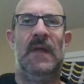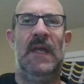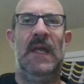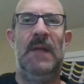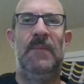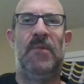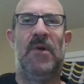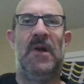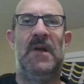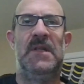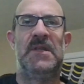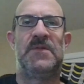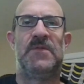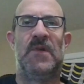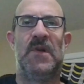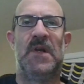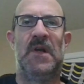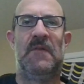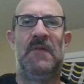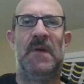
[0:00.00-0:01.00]
He brought his
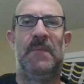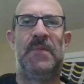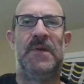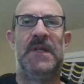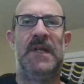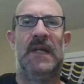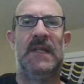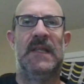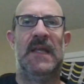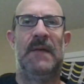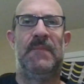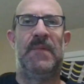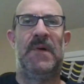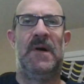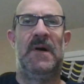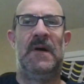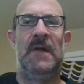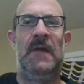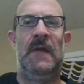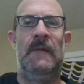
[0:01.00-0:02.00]
rook over to protect that
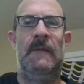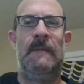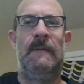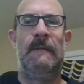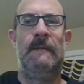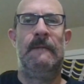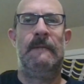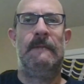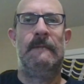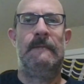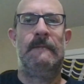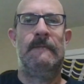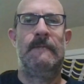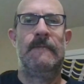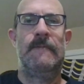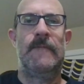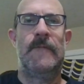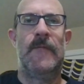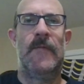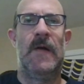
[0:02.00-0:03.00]
pawn
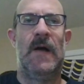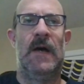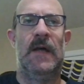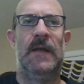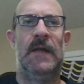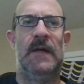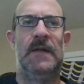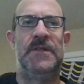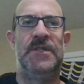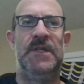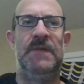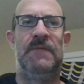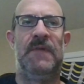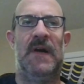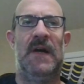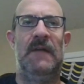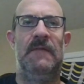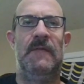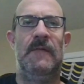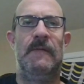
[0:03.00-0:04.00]
on
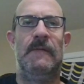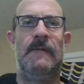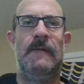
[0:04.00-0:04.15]
G5.